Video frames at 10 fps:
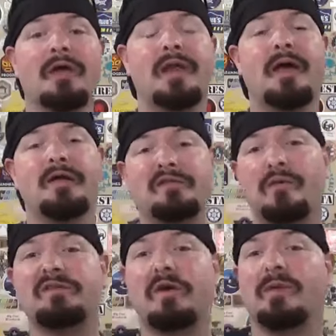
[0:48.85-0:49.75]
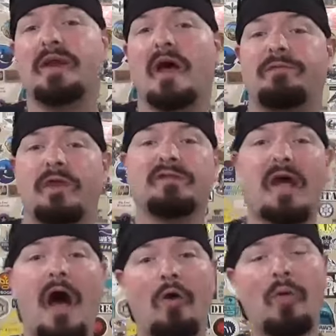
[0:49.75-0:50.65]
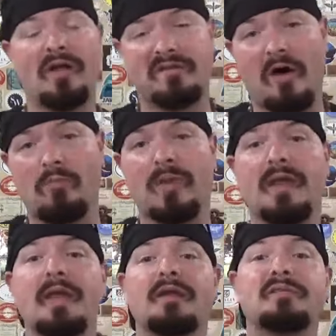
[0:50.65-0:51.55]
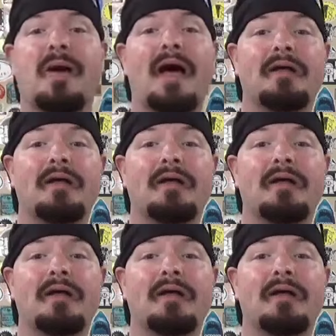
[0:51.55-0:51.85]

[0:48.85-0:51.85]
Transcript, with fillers: now a Swiss Army knife is always on me it is my